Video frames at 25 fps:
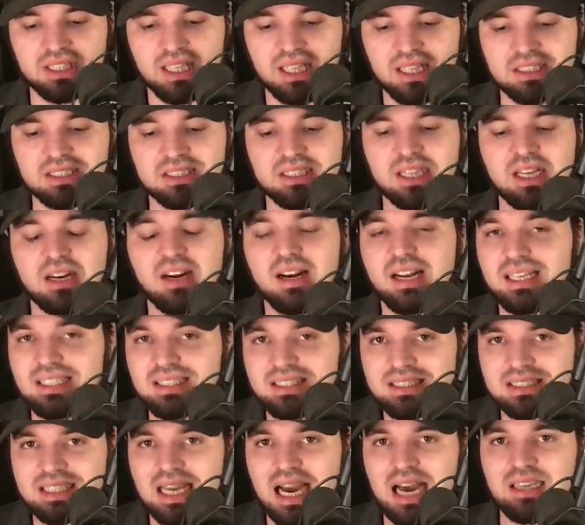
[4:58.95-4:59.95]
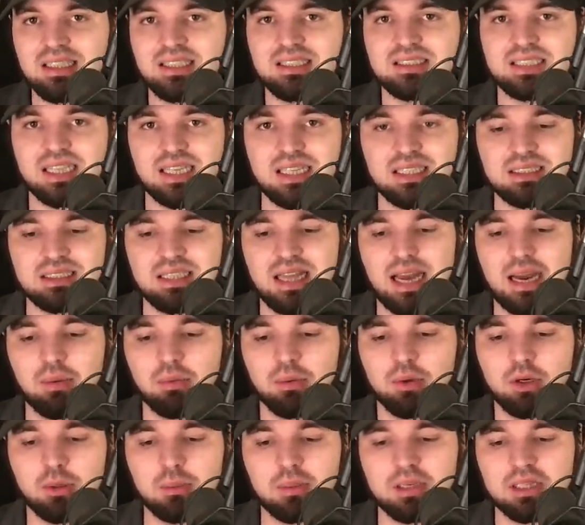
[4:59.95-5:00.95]
is there is talent in that
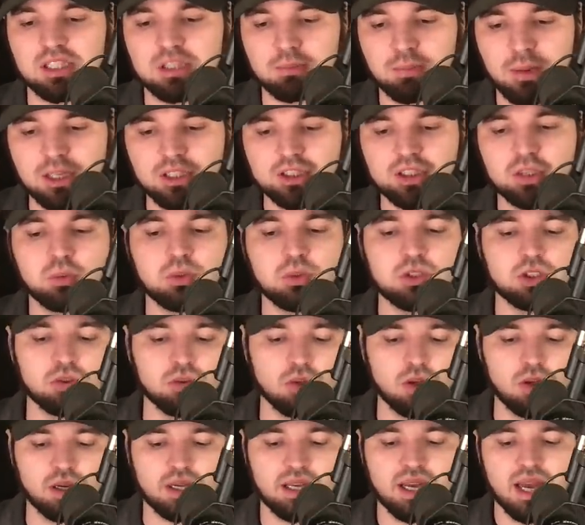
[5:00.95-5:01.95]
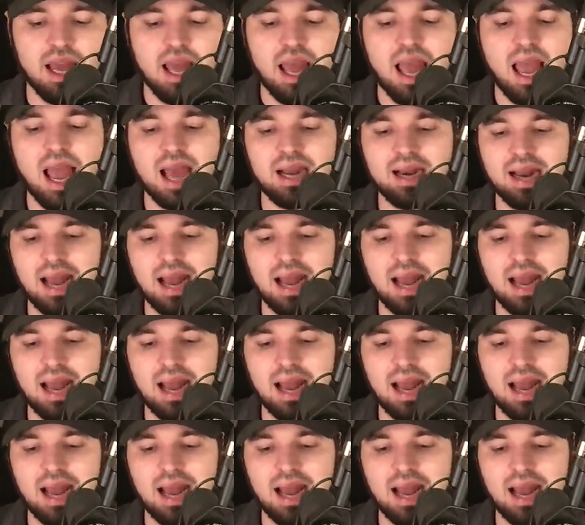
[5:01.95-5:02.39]
room, and especially when you look at